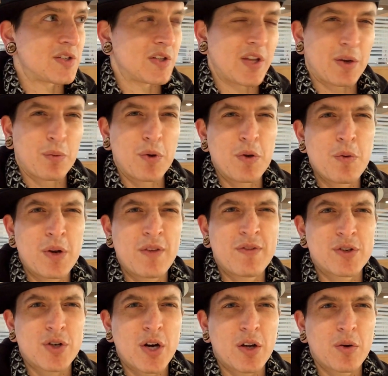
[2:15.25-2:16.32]
And like when you would even
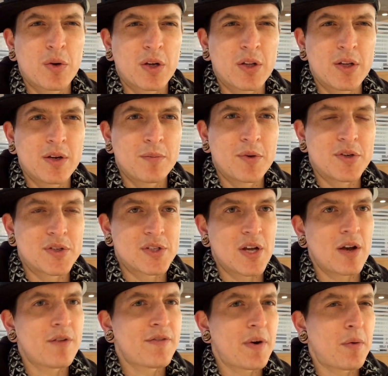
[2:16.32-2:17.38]
try to go to clean them
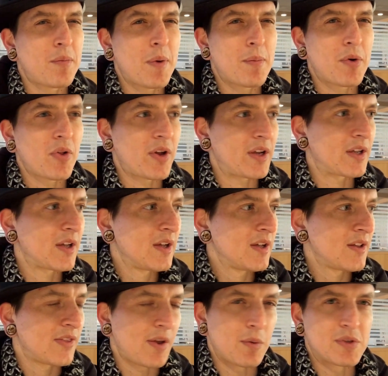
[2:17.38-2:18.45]
yourself, I remember like
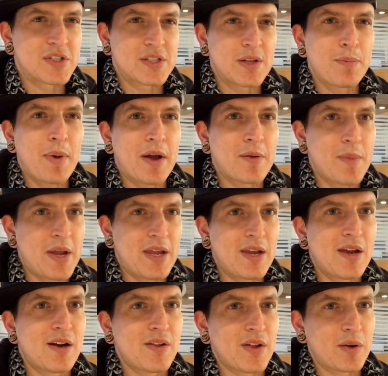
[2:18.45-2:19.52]
they would slip out of my
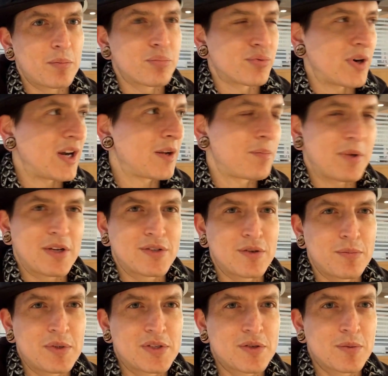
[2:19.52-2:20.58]
hand and like break because
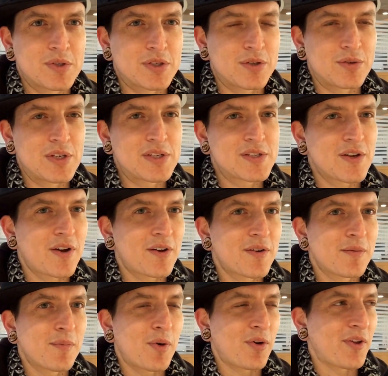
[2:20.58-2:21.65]
there'd be so much grease on
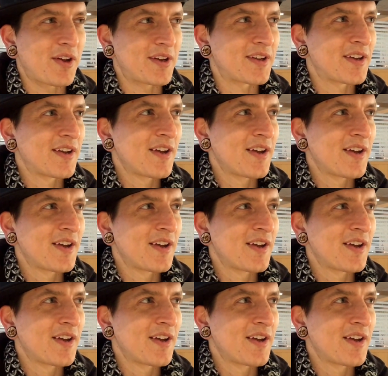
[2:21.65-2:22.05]
them, or like